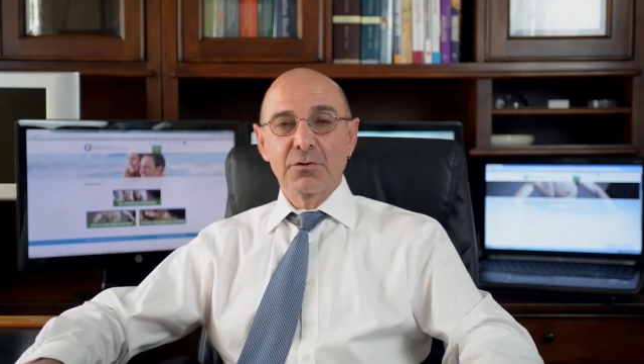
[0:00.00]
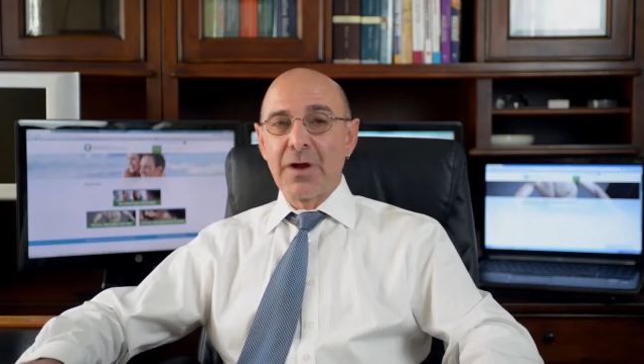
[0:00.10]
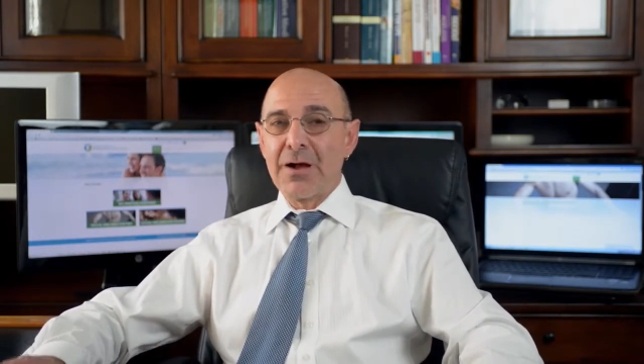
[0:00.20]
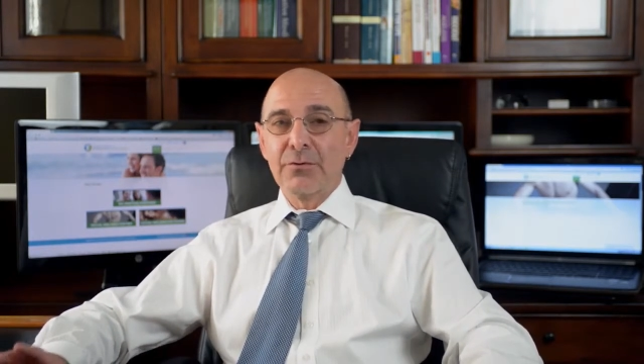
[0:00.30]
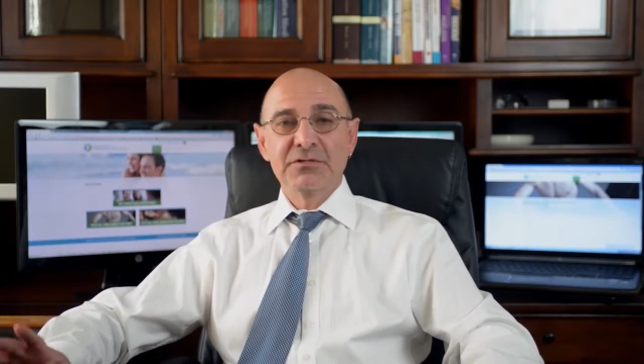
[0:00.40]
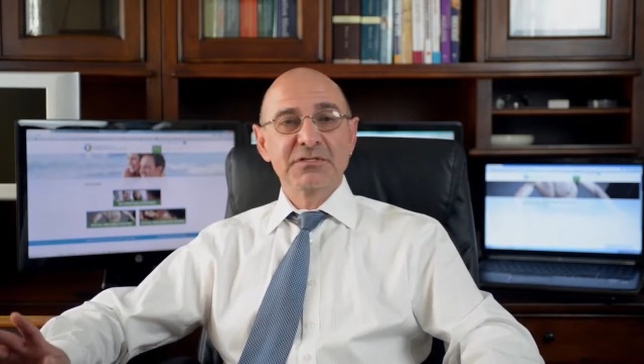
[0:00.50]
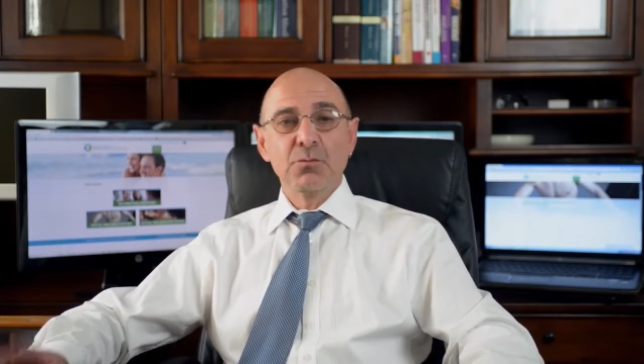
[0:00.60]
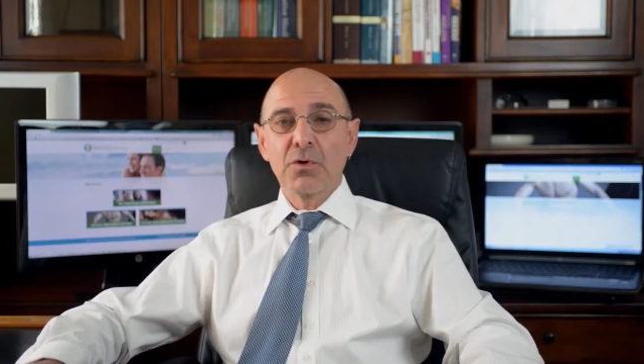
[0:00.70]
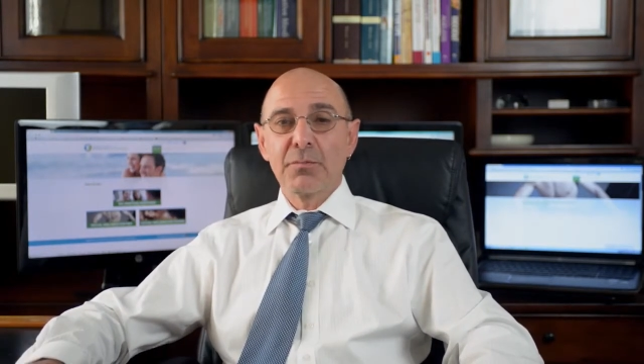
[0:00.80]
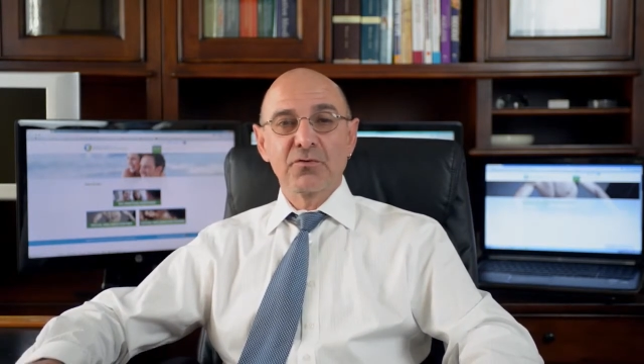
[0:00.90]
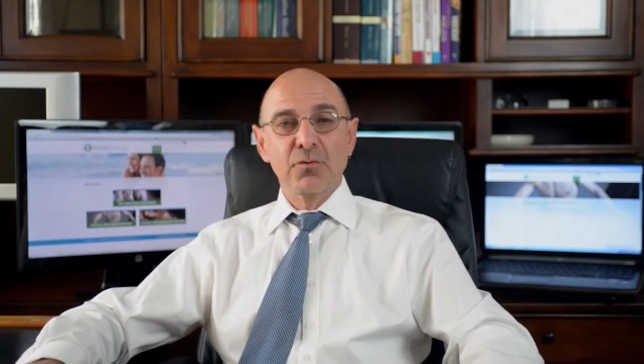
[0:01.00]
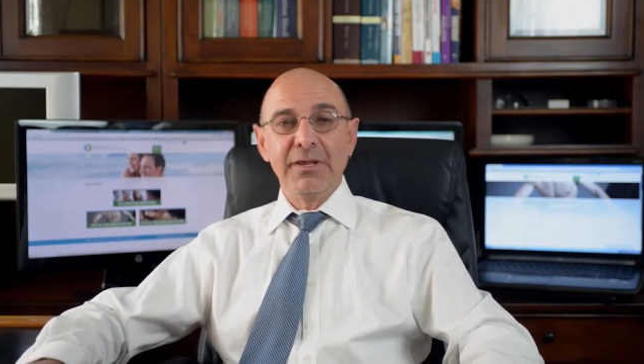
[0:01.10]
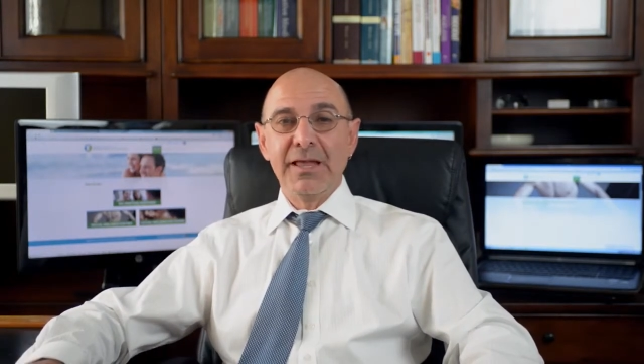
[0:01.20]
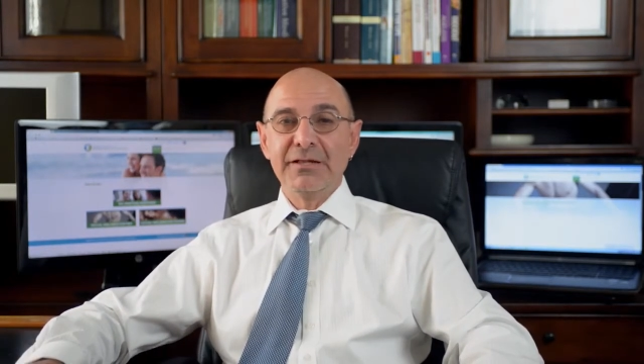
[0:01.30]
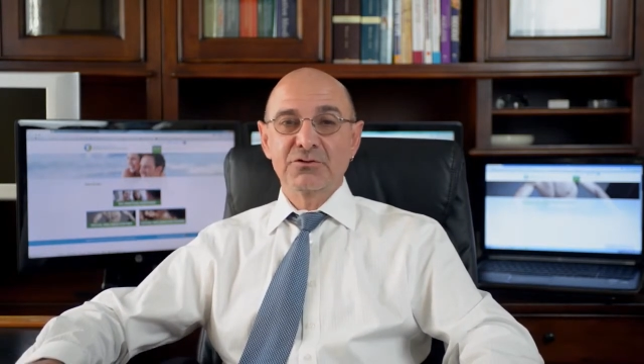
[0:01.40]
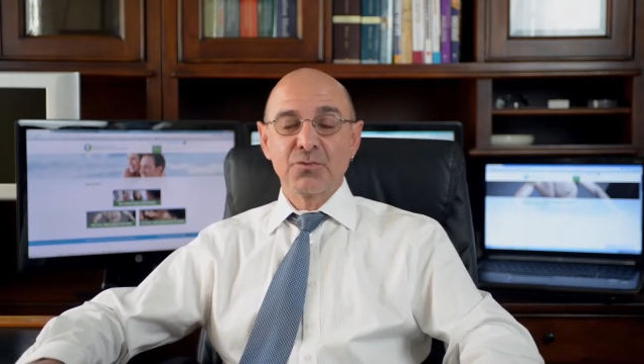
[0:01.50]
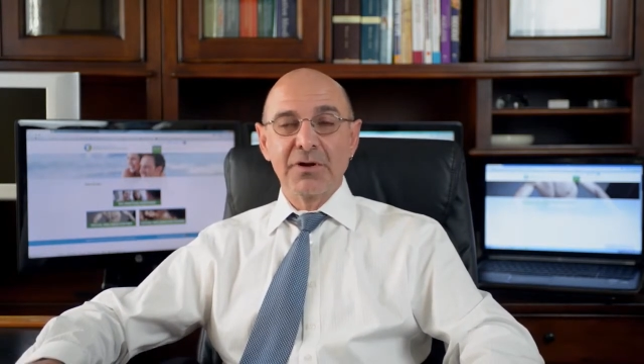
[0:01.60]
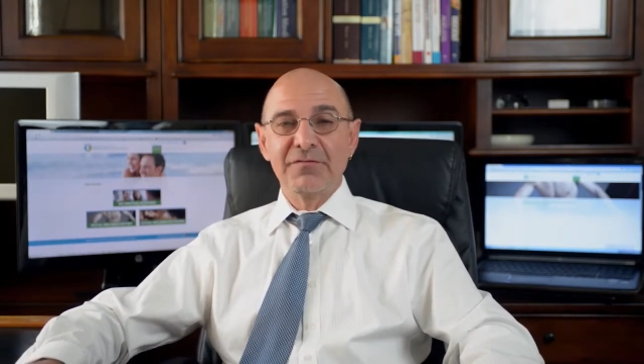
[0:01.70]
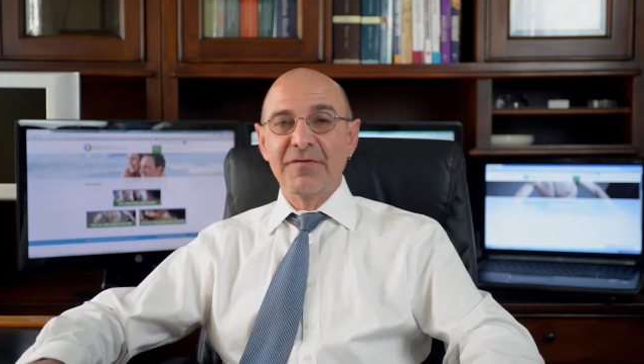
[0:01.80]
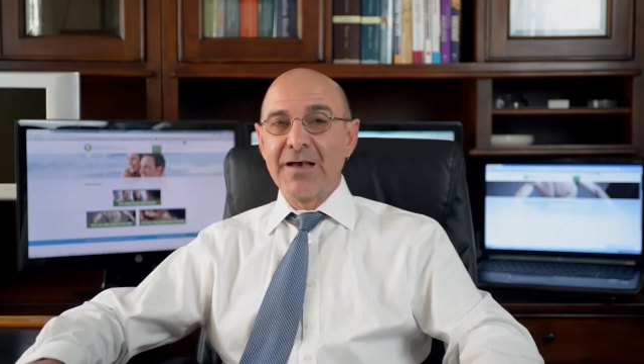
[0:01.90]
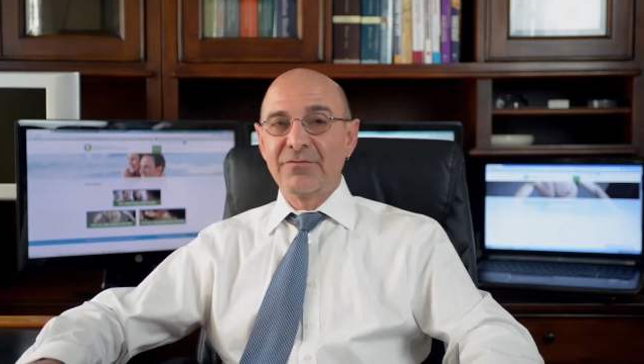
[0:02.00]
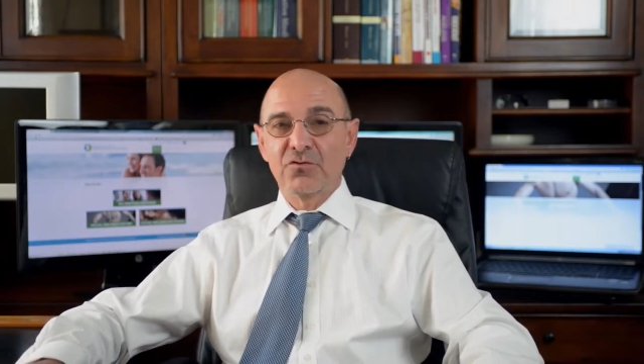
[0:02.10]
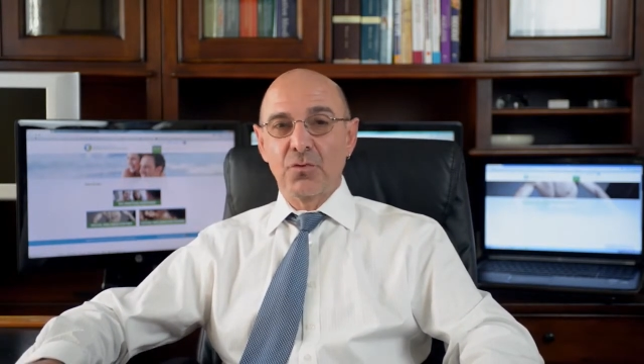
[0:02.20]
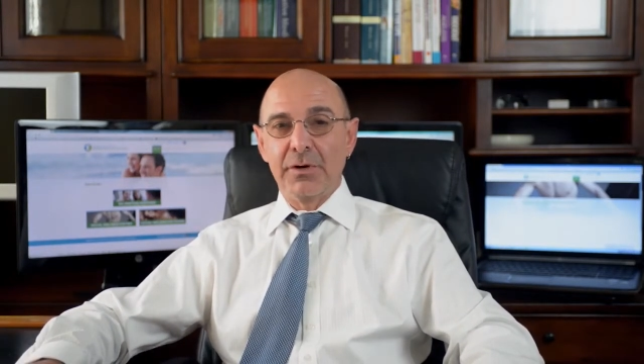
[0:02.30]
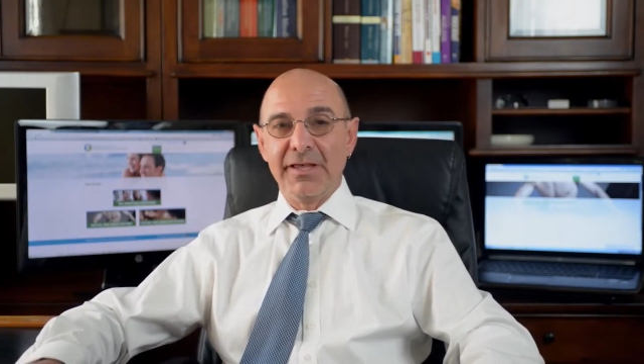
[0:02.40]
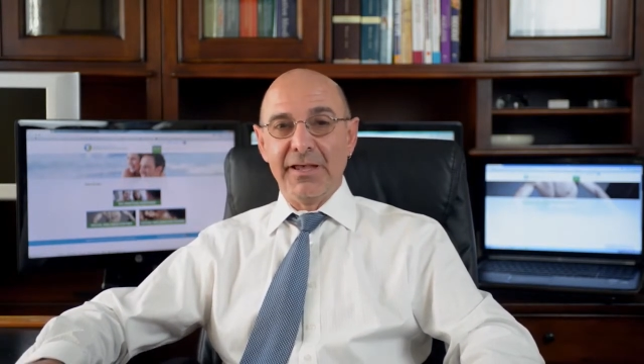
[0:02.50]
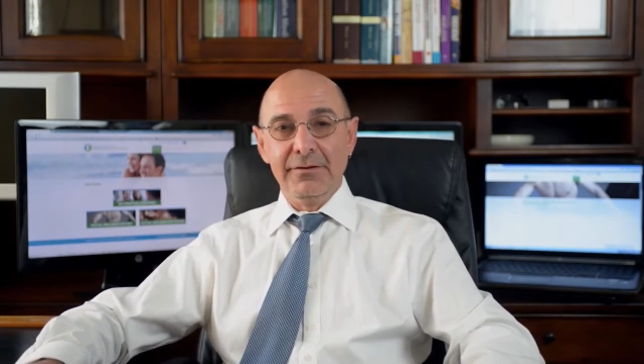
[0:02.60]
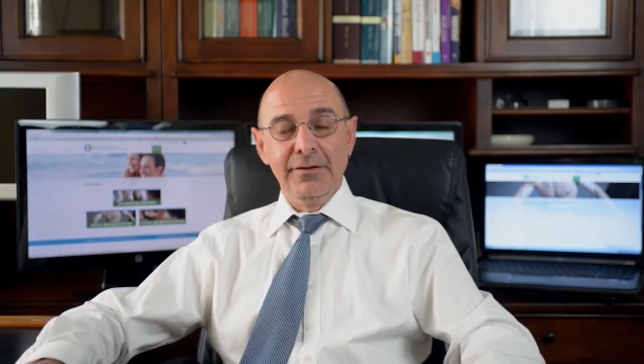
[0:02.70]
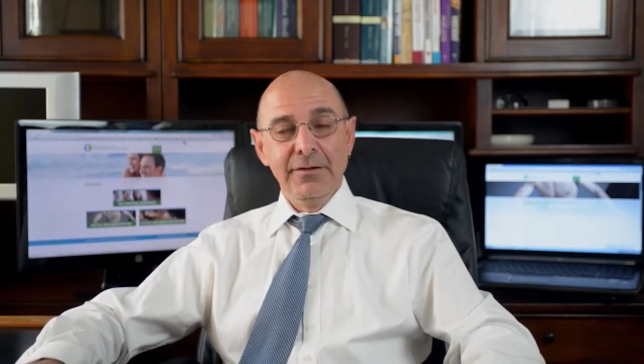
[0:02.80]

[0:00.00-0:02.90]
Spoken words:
at around somewhere between age 25 and 28.